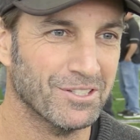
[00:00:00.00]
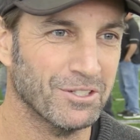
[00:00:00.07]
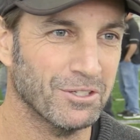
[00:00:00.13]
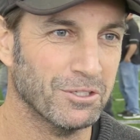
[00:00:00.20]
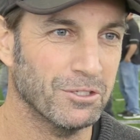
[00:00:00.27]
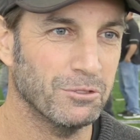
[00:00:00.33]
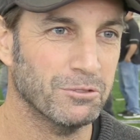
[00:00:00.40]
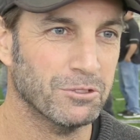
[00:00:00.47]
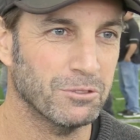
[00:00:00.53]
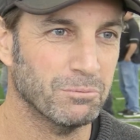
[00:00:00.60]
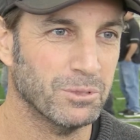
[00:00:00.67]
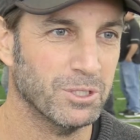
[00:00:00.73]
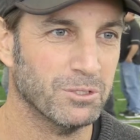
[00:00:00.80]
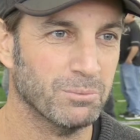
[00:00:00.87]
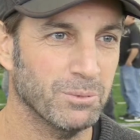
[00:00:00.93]
You know, Houston,
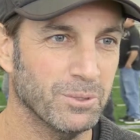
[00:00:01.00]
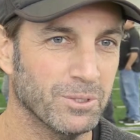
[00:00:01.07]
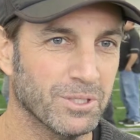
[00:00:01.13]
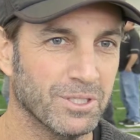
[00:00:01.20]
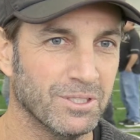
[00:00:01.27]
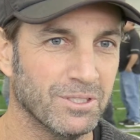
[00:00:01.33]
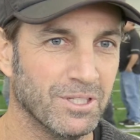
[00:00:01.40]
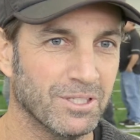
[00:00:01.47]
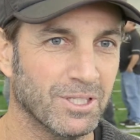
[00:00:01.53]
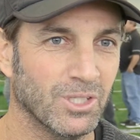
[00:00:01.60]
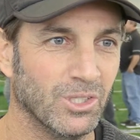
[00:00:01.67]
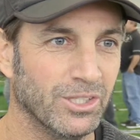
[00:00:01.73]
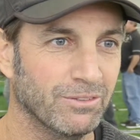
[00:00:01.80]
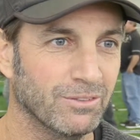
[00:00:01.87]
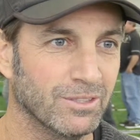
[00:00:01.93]
Pittsburgh, and, and
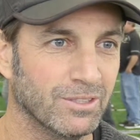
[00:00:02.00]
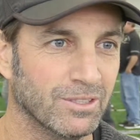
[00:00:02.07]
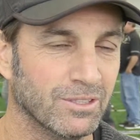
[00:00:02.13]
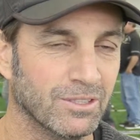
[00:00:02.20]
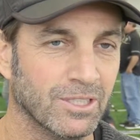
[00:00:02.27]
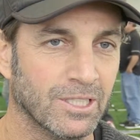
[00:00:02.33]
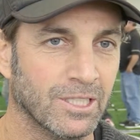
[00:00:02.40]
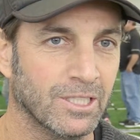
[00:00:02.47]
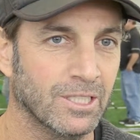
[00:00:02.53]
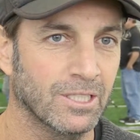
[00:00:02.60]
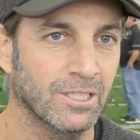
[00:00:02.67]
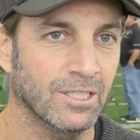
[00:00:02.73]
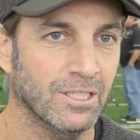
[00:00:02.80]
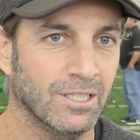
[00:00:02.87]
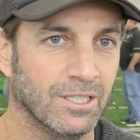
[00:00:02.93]
Cleveland, and
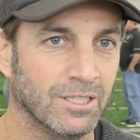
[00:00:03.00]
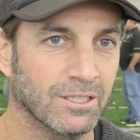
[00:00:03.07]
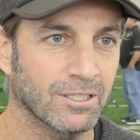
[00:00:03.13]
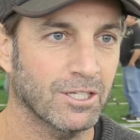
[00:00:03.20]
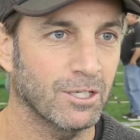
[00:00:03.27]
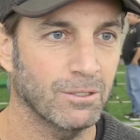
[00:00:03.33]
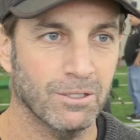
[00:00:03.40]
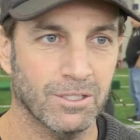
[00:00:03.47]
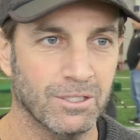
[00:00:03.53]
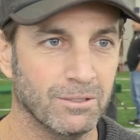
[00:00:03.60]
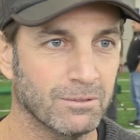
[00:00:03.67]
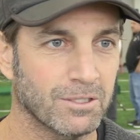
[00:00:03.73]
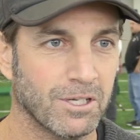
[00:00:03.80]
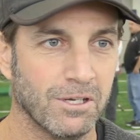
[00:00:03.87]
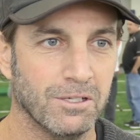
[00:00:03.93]
uh, you
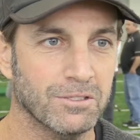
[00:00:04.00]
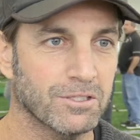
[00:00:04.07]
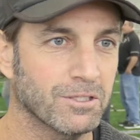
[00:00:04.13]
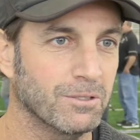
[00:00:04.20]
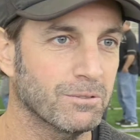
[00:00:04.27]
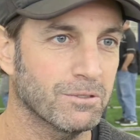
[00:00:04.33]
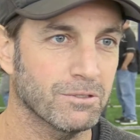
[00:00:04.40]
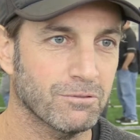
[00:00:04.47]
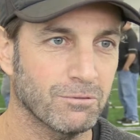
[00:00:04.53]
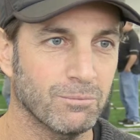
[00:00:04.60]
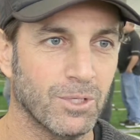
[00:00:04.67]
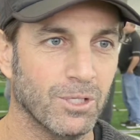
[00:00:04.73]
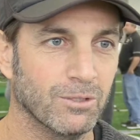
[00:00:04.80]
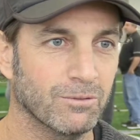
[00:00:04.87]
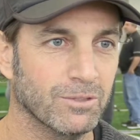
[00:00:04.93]
know, college coaches
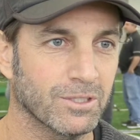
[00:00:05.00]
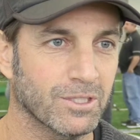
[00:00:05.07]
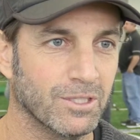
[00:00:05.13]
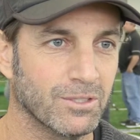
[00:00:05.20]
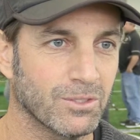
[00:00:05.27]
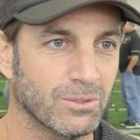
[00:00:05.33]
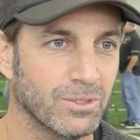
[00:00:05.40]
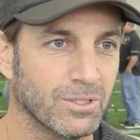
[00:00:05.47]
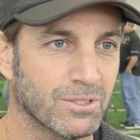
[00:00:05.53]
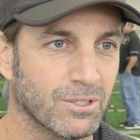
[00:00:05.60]
from all over the country.